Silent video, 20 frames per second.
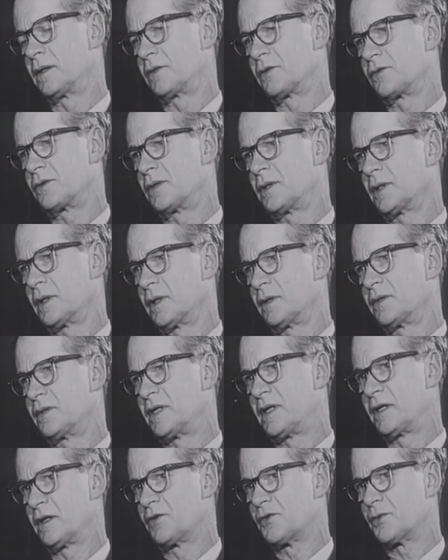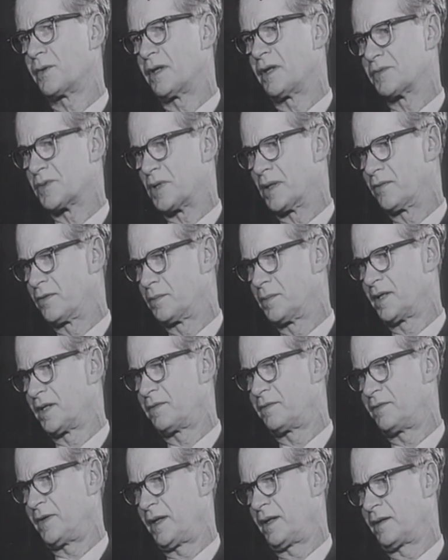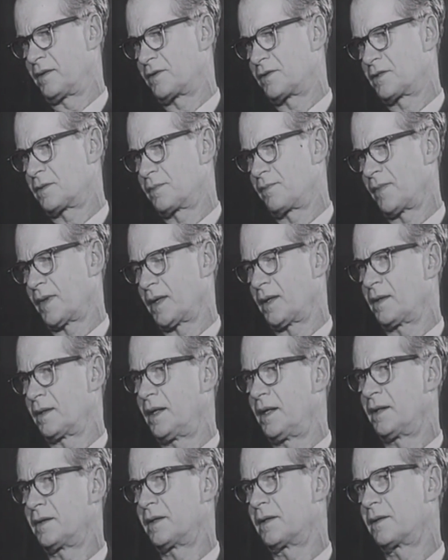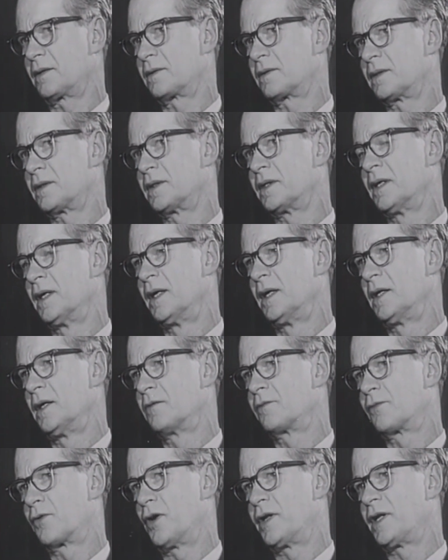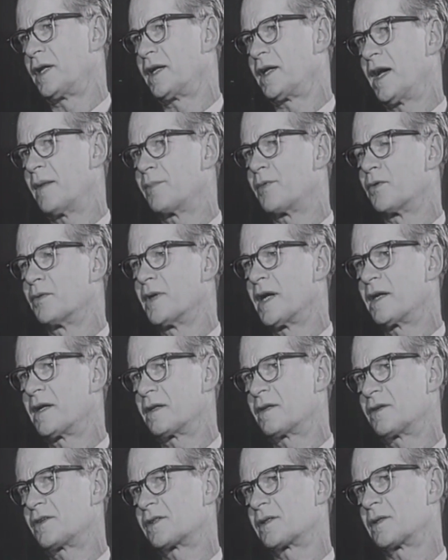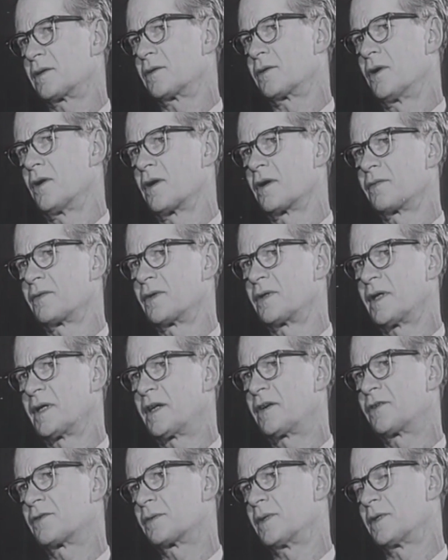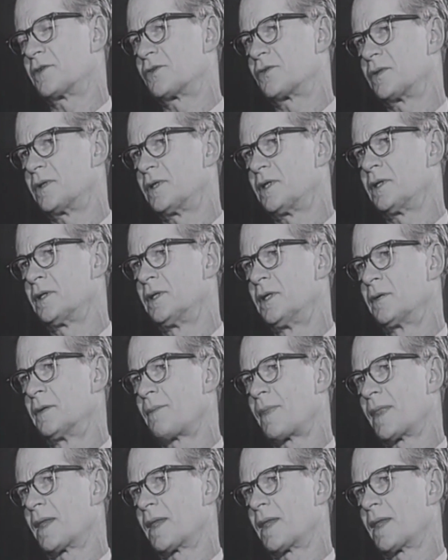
It deals with observable events. And I think the Freudian apparatus and all of the things which the